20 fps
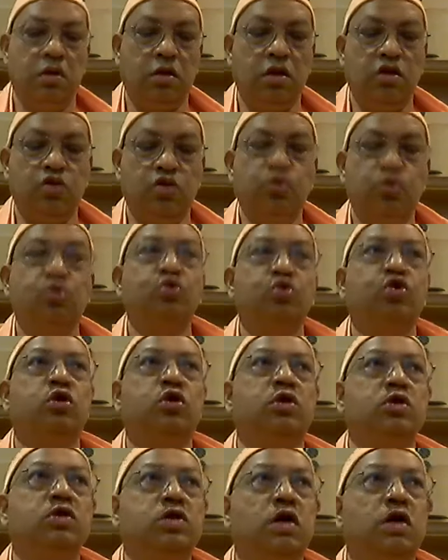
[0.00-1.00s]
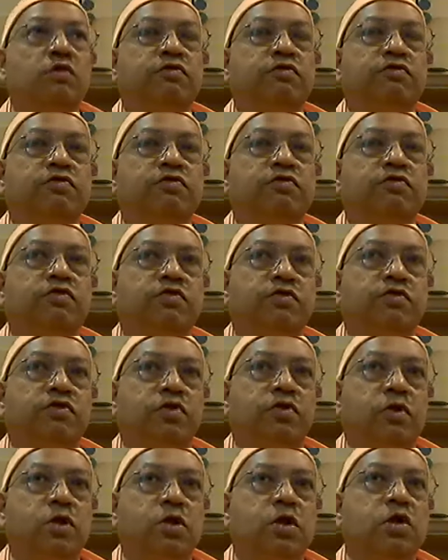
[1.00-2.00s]
root itself
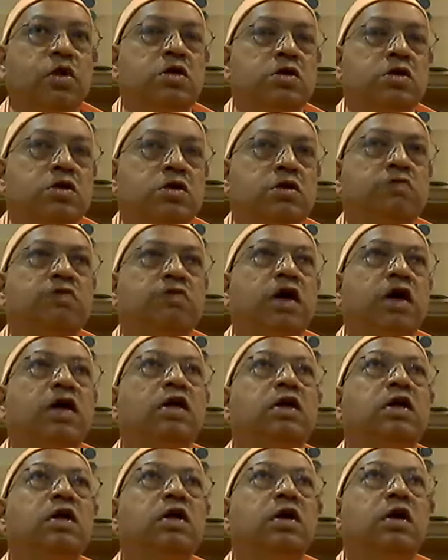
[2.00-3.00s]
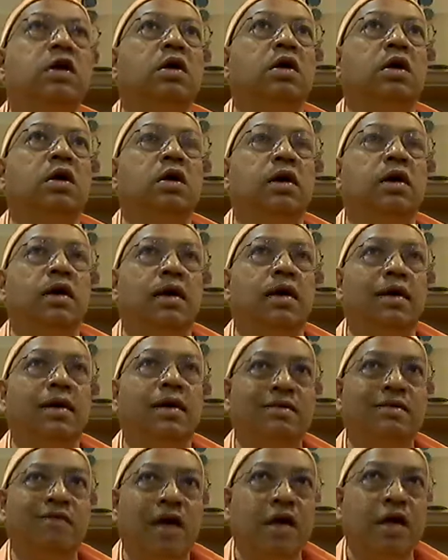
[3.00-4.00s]
is divine,
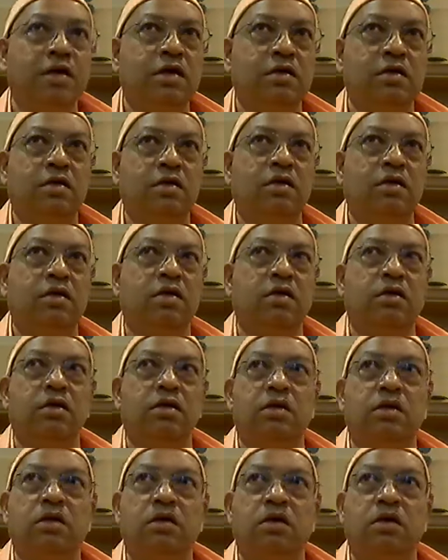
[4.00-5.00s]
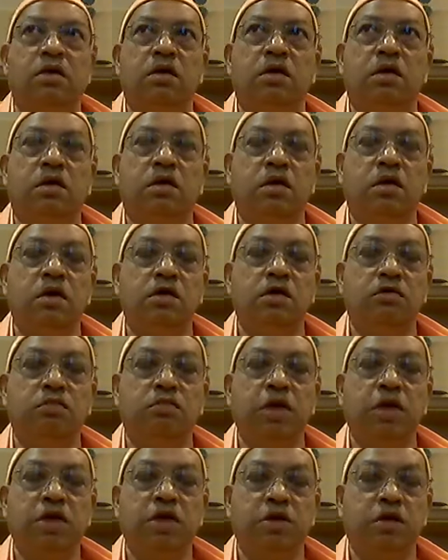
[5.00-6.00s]
and that
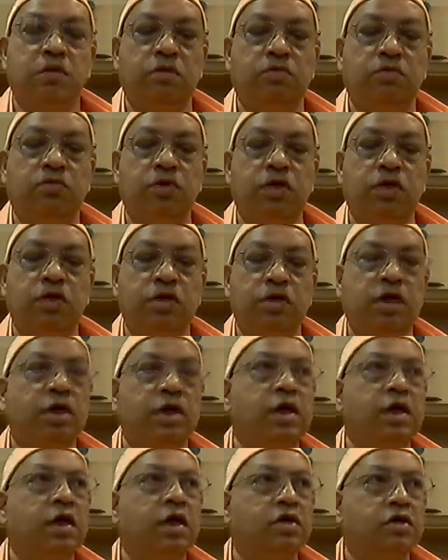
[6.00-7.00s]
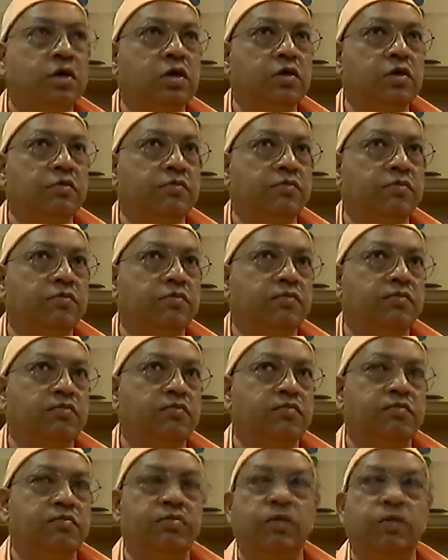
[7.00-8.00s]
is mixed up with this creation.
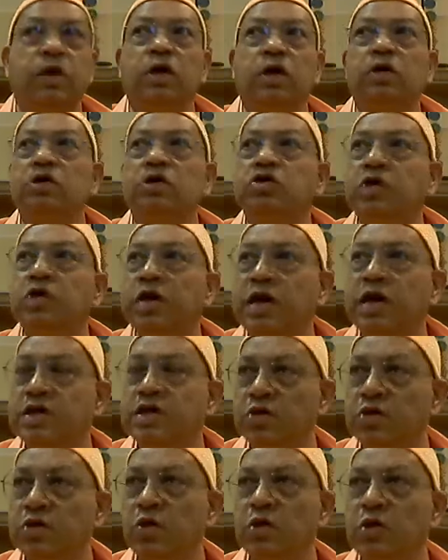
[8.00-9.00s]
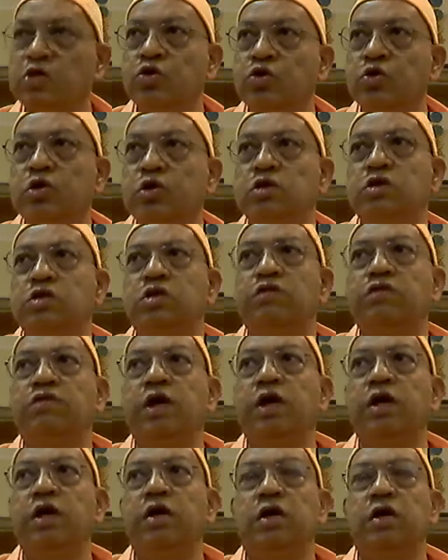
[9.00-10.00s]
This creation also is
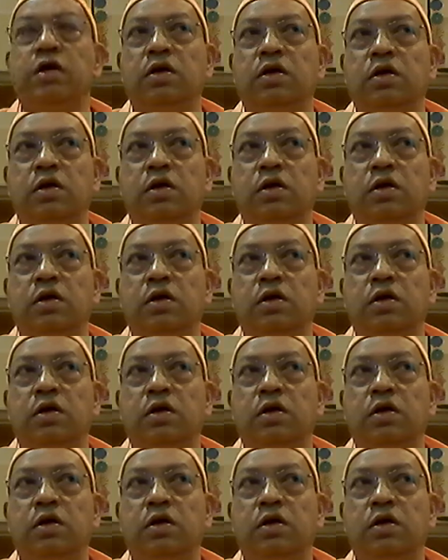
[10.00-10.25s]
divine,